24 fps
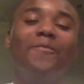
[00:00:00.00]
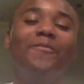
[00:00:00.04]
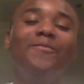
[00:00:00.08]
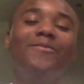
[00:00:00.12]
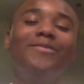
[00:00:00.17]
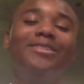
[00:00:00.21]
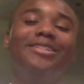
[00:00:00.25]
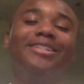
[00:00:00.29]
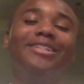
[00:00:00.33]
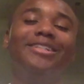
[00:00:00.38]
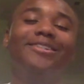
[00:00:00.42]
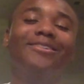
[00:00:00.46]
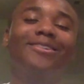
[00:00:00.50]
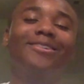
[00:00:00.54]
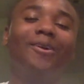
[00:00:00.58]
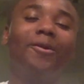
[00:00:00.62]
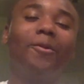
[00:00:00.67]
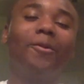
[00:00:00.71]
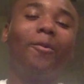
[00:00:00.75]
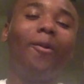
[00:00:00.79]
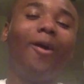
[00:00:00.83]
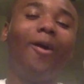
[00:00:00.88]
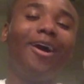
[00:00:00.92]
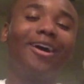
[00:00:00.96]

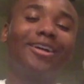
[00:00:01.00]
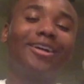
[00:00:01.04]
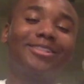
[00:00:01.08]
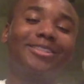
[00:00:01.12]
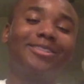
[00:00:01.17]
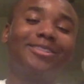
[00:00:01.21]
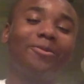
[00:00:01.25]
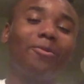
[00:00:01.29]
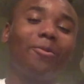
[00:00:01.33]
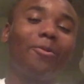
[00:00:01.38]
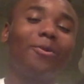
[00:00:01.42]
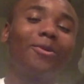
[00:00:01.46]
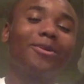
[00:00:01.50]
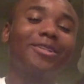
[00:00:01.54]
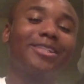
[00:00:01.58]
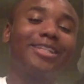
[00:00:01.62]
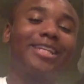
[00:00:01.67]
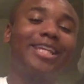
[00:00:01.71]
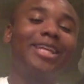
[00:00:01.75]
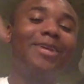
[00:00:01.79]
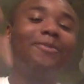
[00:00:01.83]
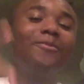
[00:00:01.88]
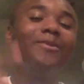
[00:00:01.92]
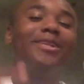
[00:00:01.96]
Majira walks towards
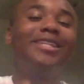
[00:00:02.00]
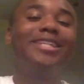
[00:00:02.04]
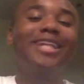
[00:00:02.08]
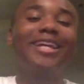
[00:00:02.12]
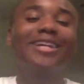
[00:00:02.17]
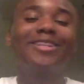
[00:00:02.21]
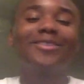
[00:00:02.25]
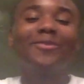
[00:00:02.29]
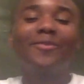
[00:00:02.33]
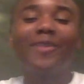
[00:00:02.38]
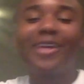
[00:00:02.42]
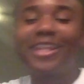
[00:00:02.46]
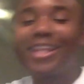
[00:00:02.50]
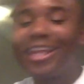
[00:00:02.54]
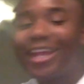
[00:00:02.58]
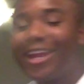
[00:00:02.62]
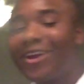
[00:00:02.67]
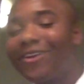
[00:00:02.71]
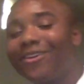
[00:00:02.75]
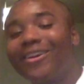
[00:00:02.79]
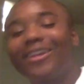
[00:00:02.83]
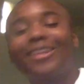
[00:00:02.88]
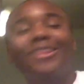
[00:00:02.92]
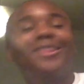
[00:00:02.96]
Kiwi, takes him by the
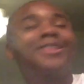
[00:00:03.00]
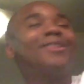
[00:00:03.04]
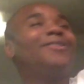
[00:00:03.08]
ear, and